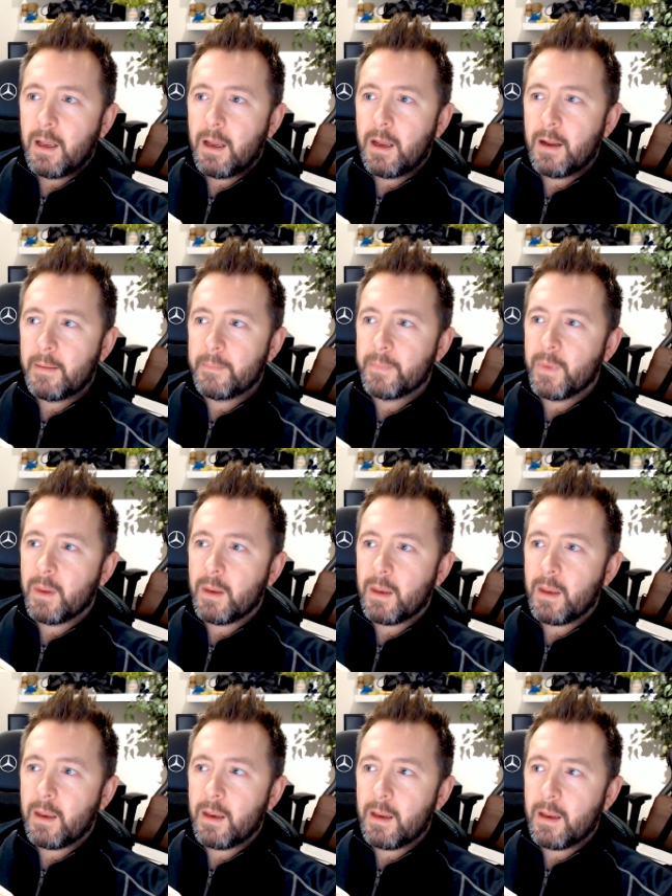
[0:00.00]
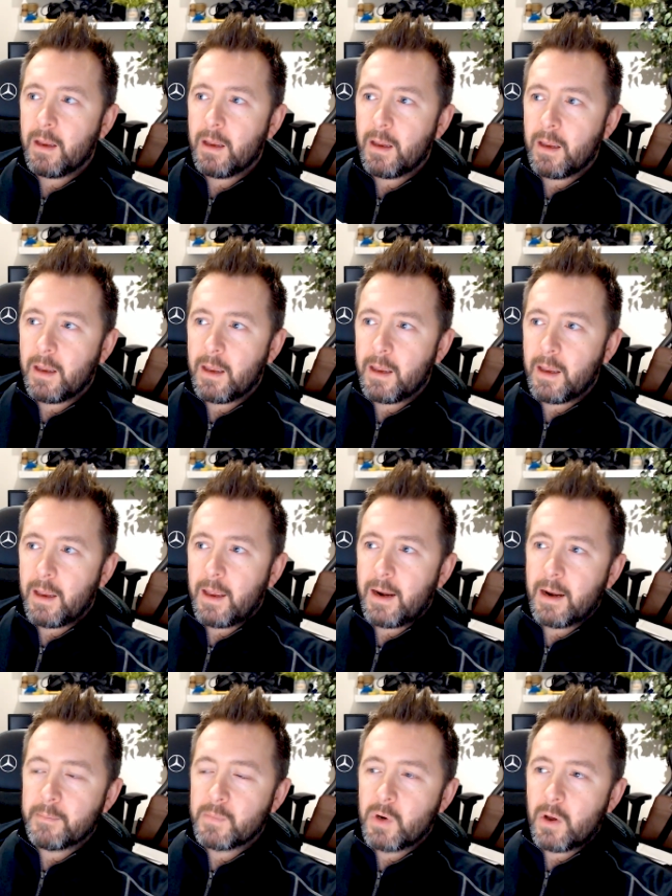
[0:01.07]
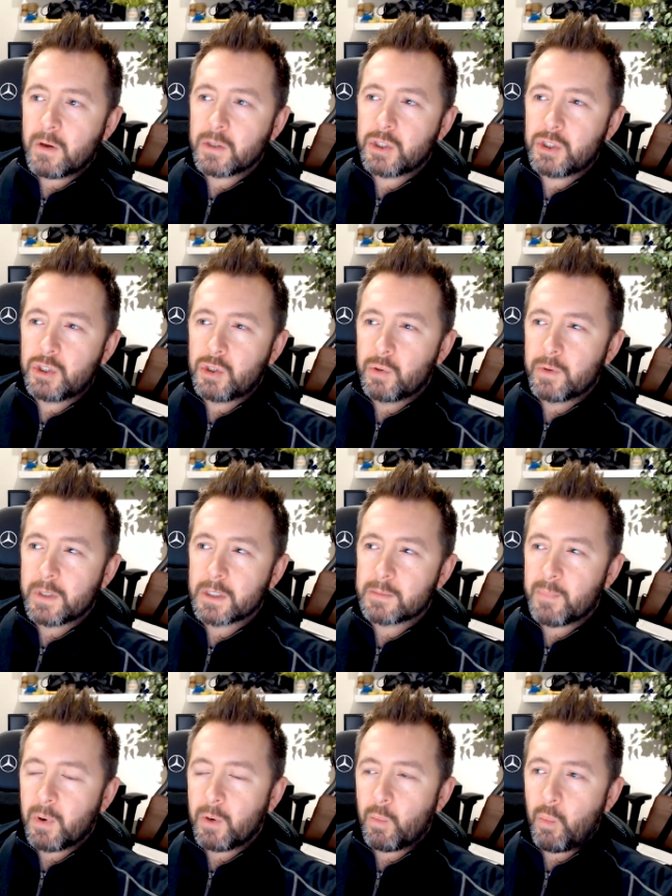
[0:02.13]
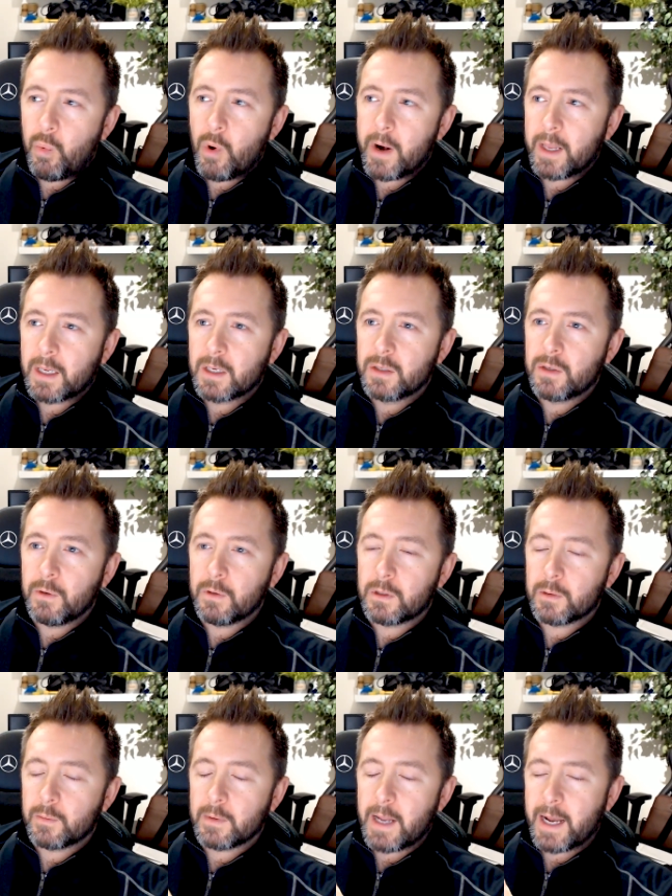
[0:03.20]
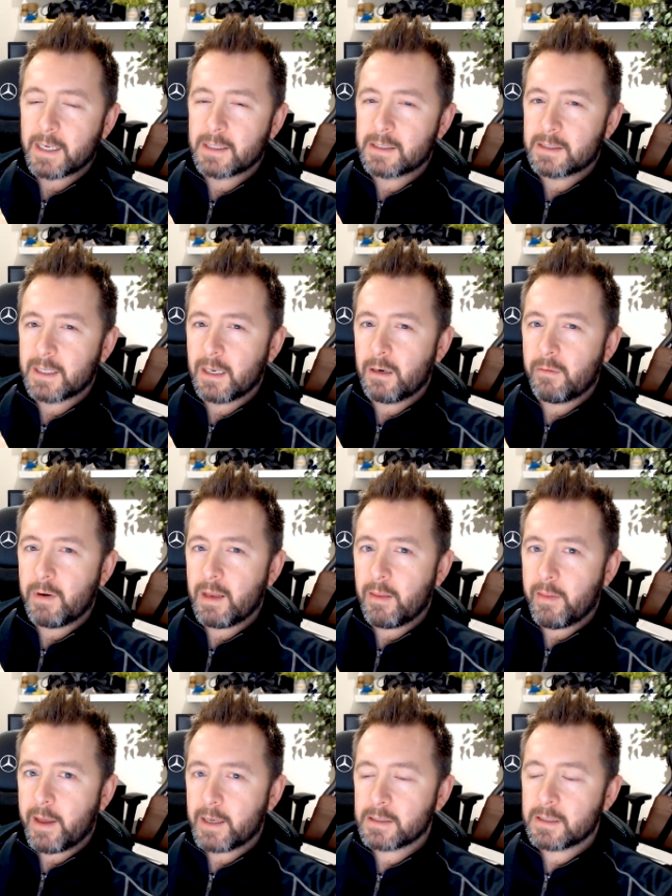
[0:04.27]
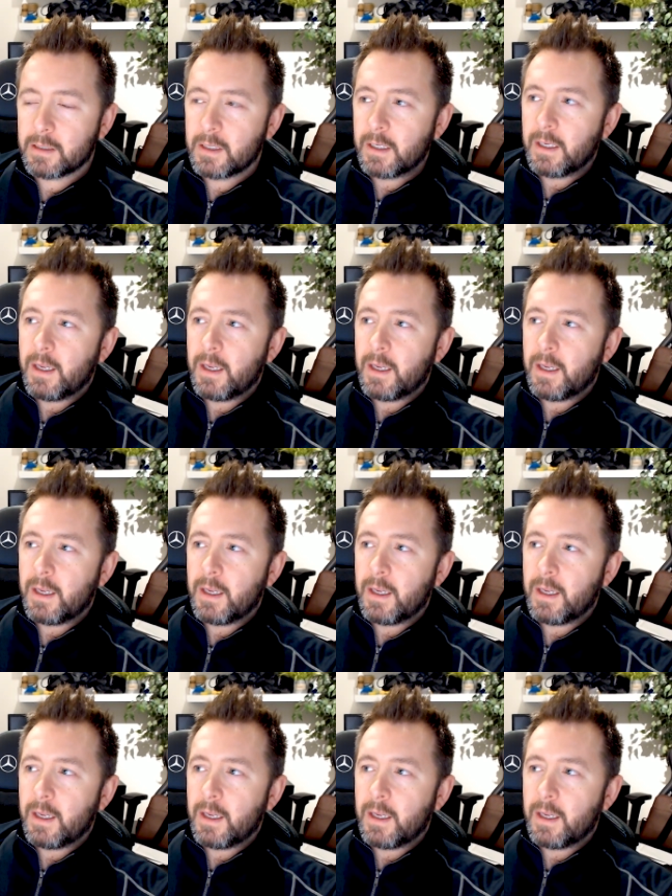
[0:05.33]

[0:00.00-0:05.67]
And I'm not sure at this point what I can do to accelerate that.